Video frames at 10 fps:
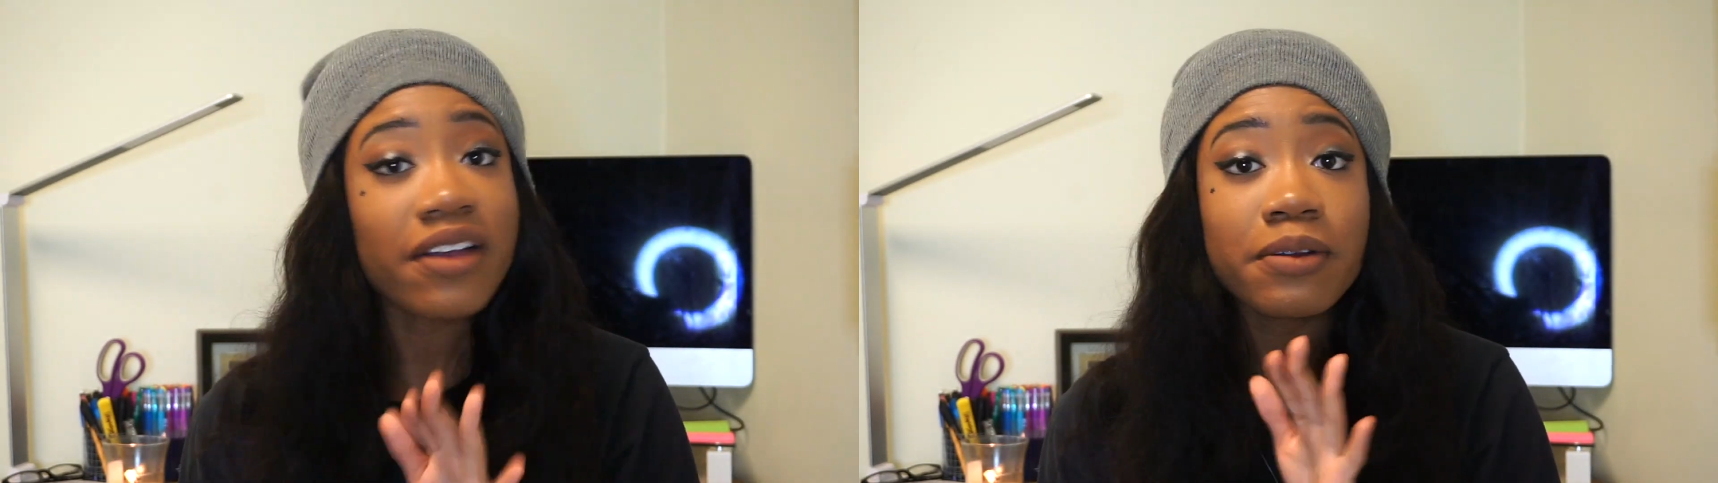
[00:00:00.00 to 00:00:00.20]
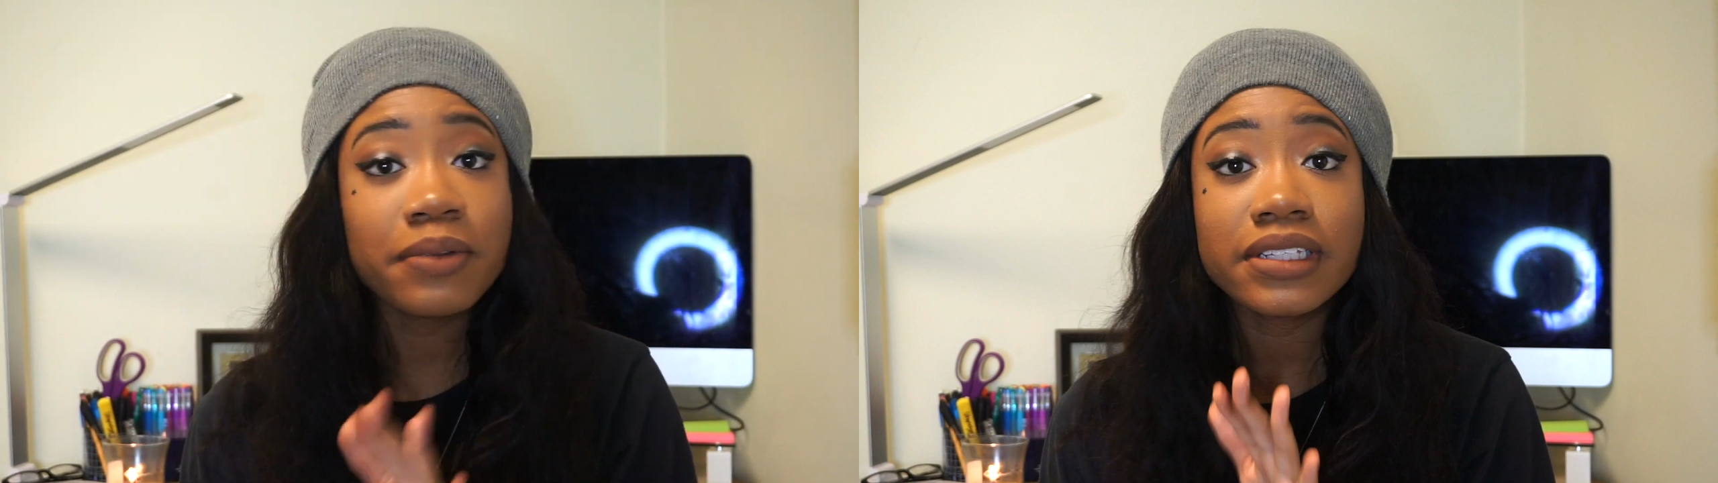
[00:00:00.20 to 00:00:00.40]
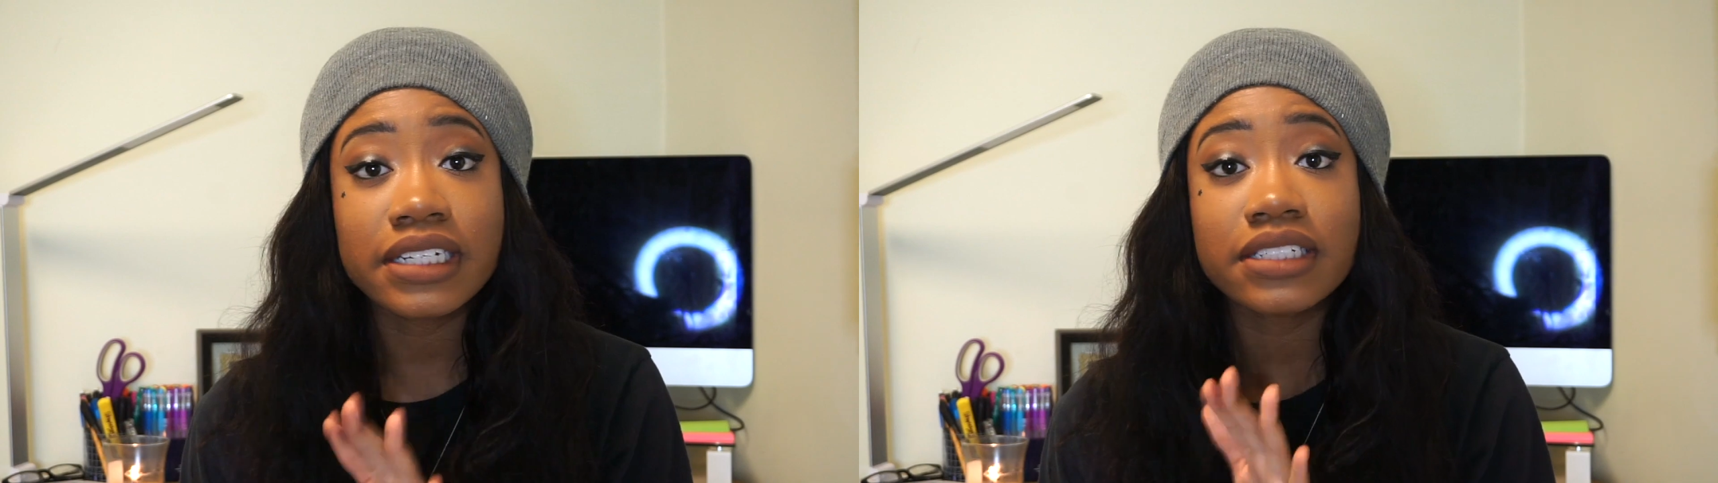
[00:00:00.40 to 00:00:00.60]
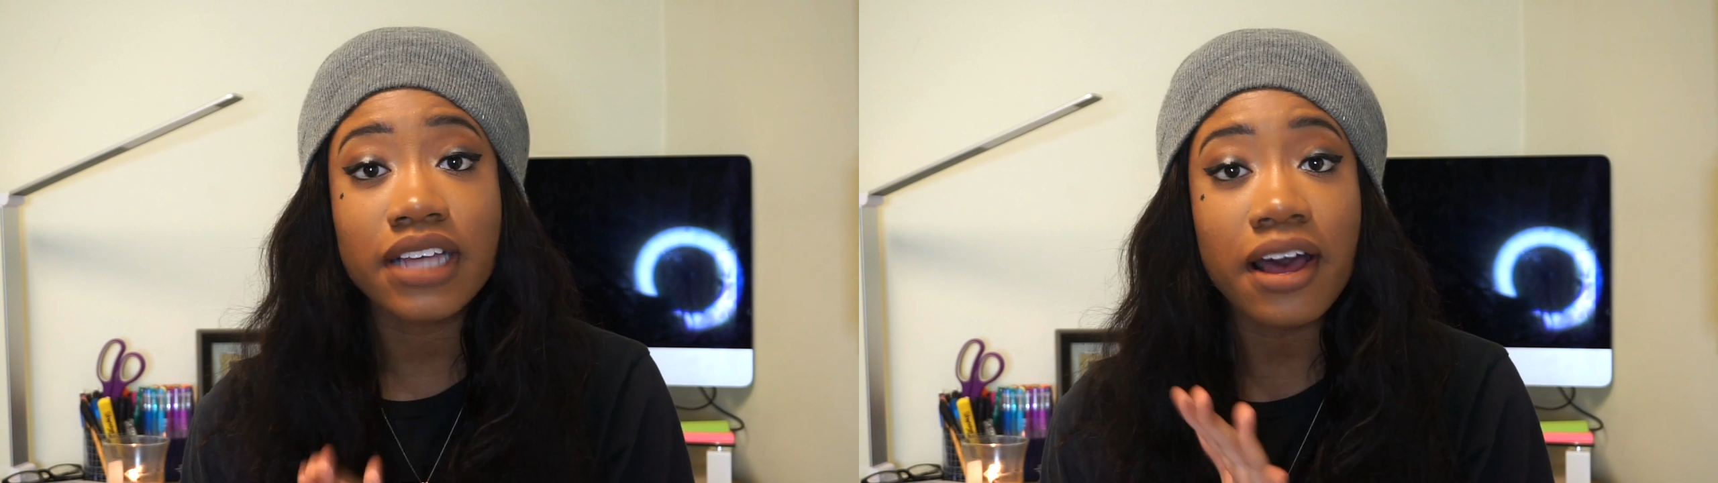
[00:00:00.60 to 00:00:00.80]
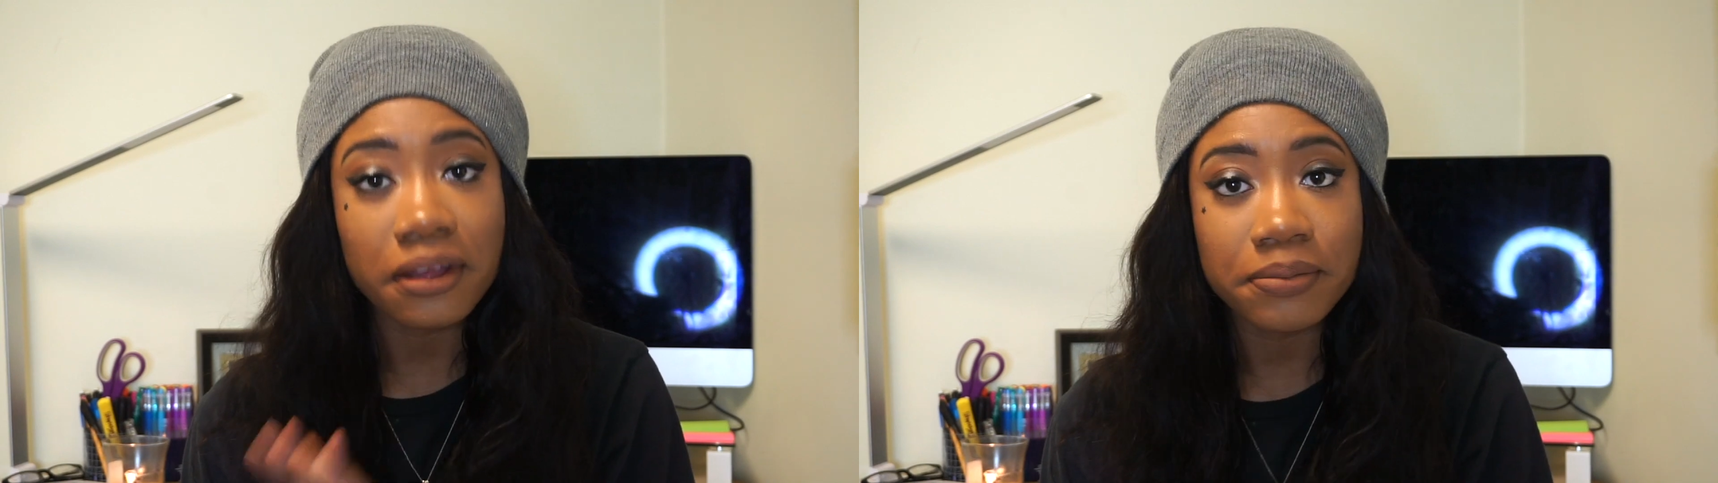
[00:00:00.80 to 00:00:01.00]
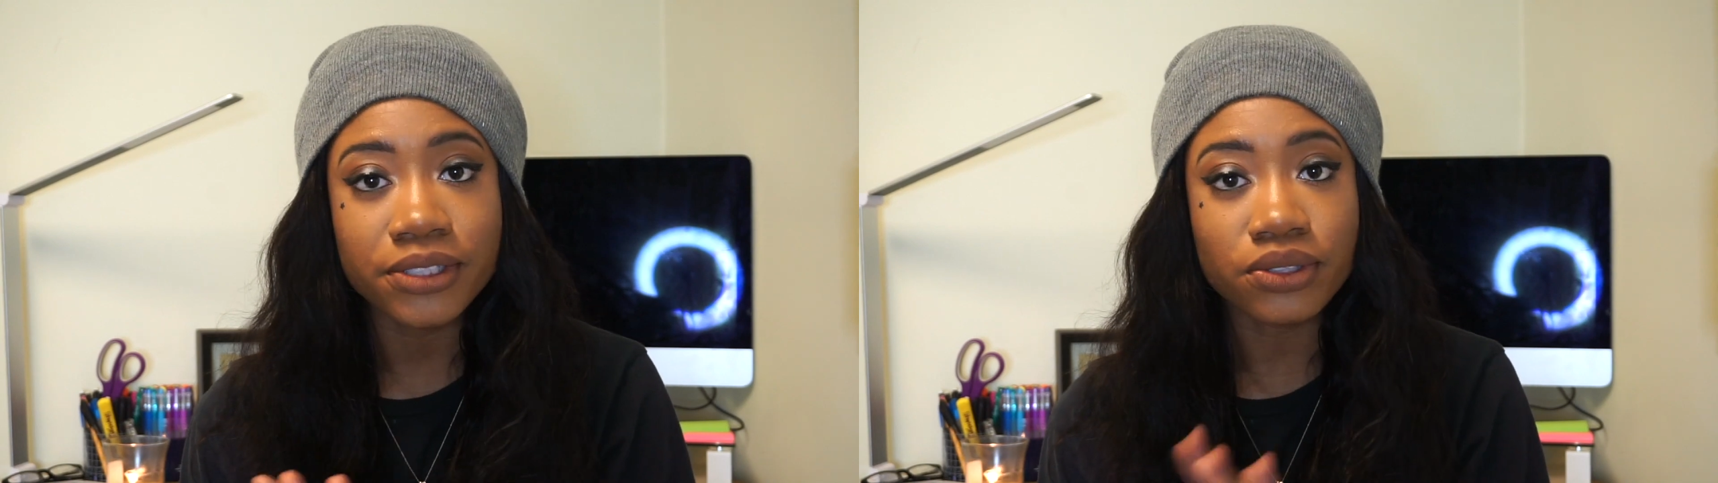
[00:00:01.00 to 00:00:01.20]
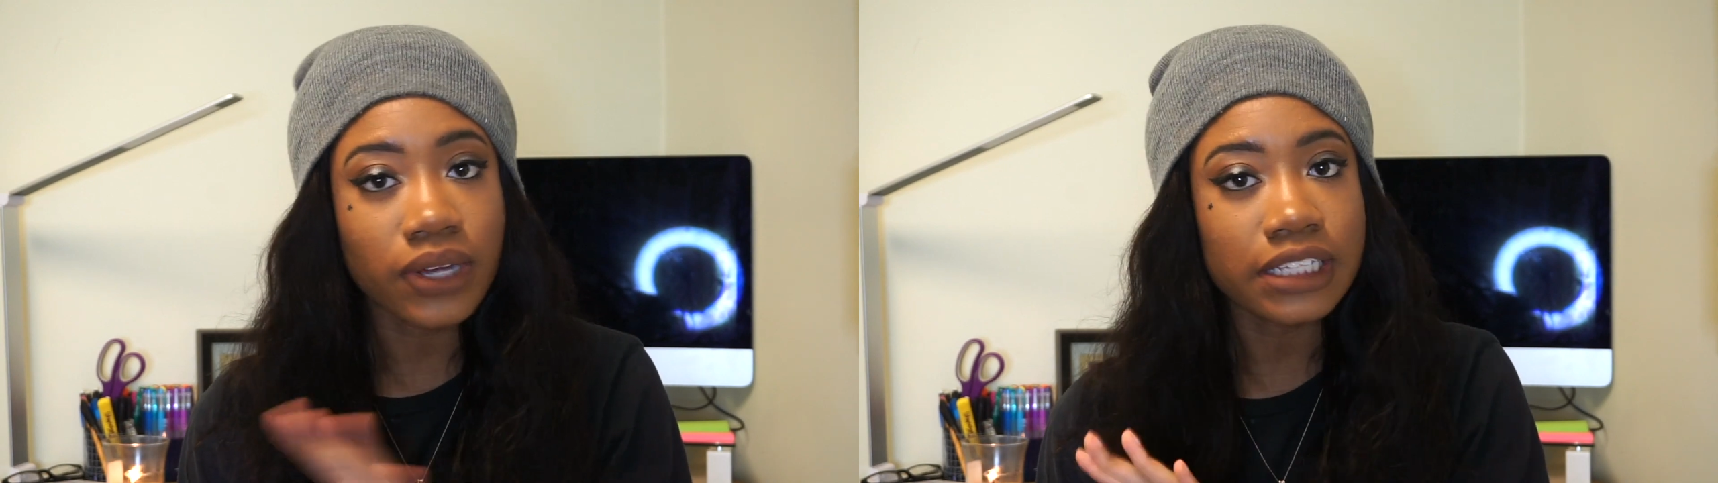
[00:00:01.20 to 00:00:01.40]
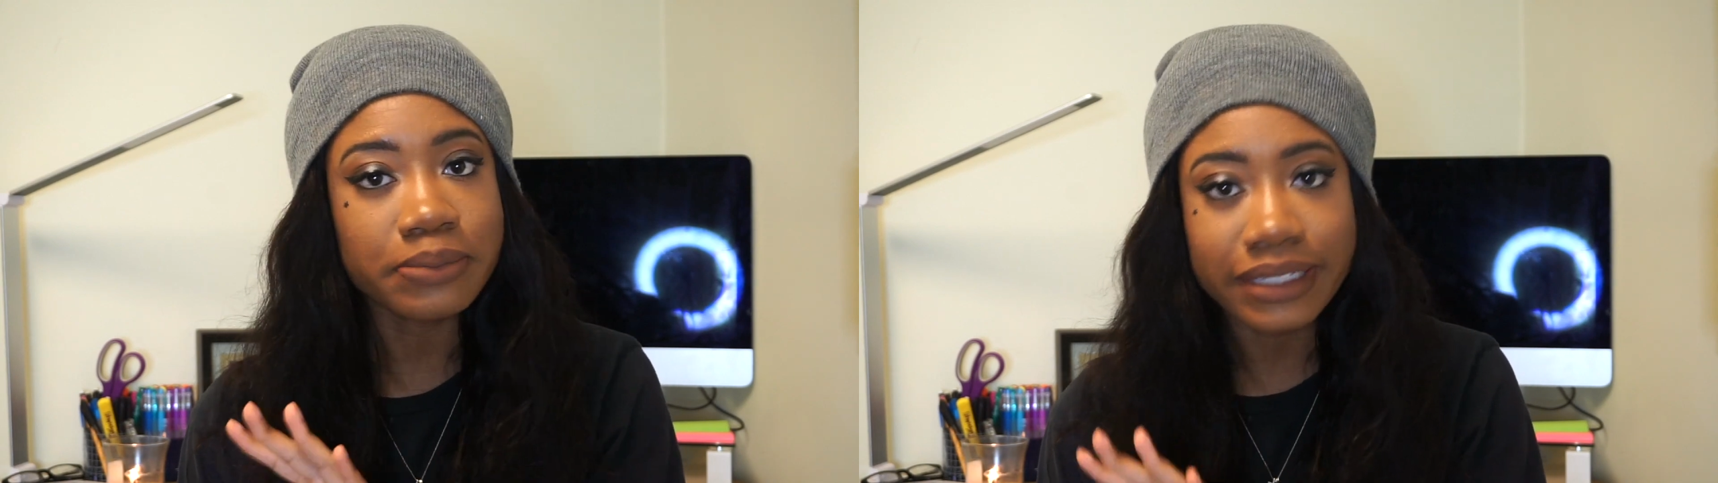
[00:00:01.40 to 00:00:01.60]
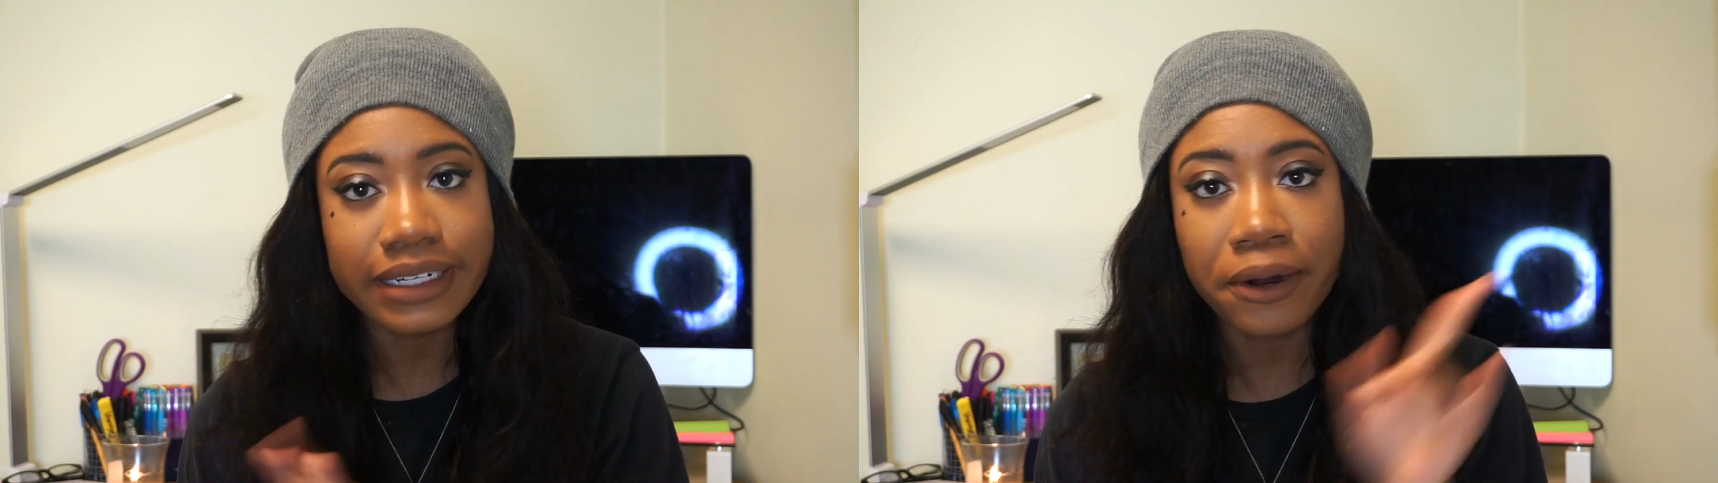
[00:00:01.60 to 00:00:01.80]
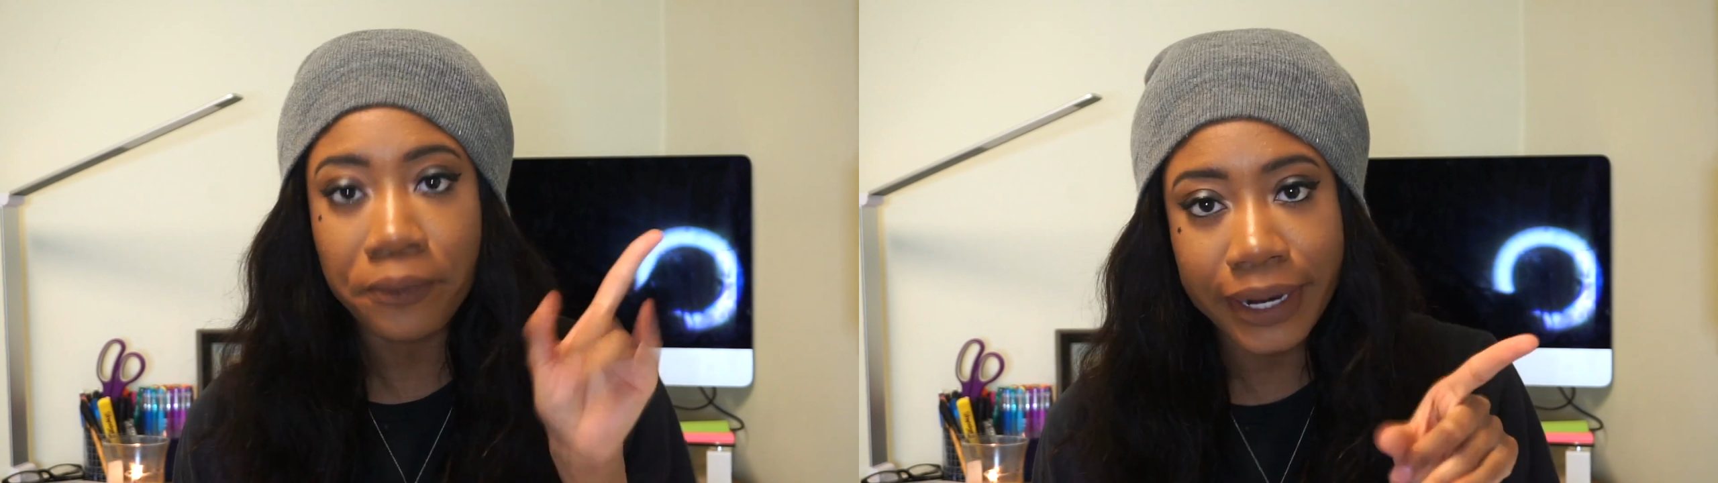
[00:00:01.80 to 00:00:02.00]
every military town I've been to has been
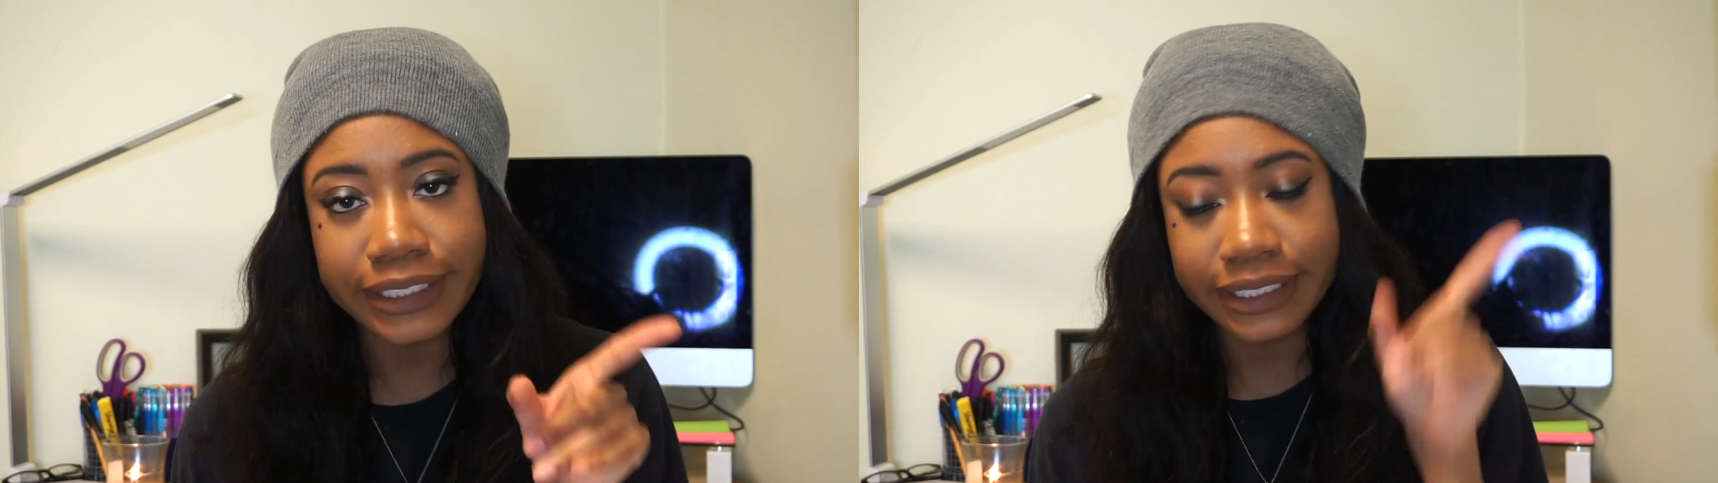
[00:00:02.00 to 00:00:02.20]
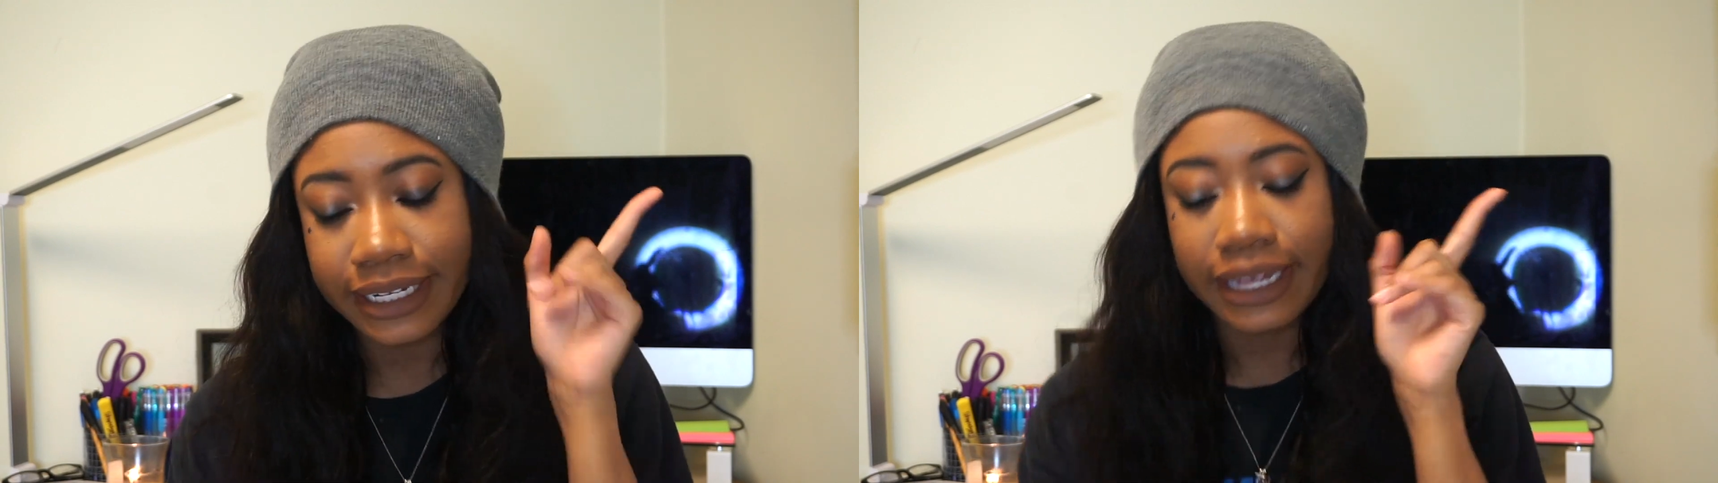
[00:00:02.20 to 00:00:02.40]
ratchet,